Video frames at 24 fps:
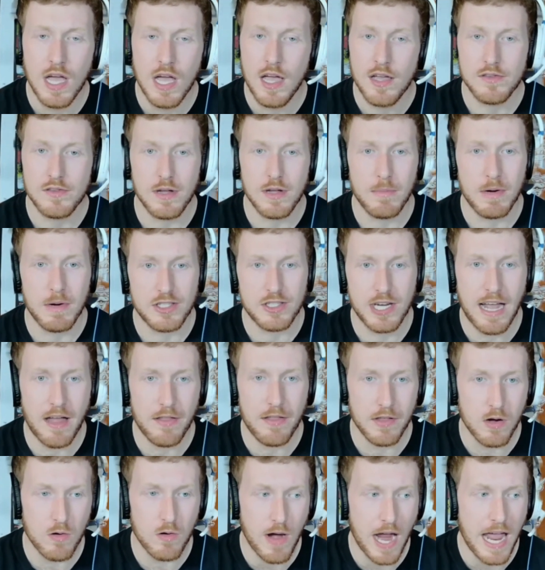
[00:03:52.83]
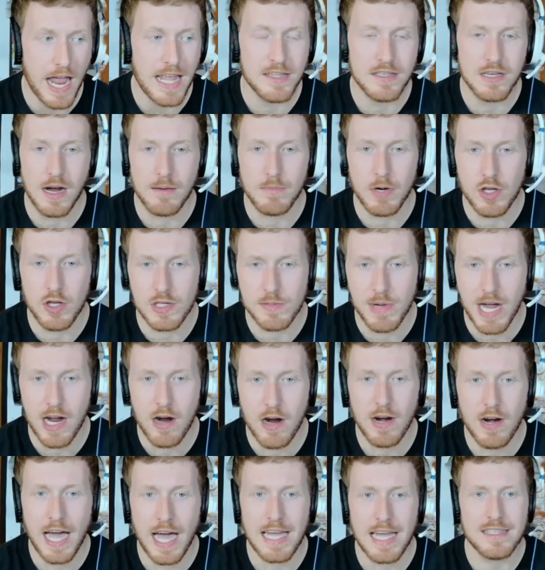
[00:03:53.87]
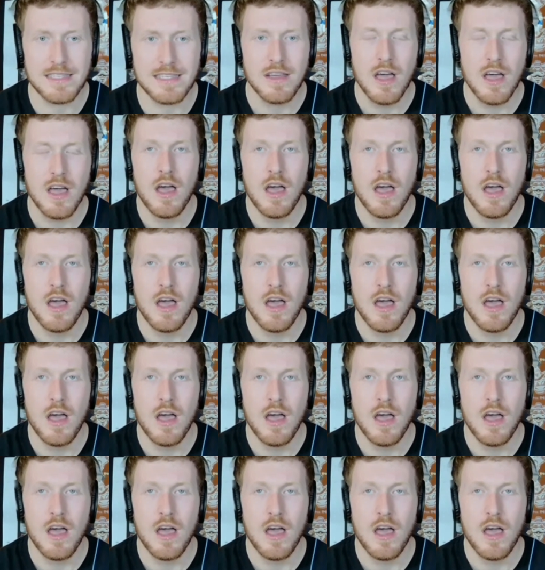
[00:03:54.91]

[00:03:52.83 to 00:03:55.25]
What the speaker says: So I'm going to check out the grades. I'm going to use my own eyes.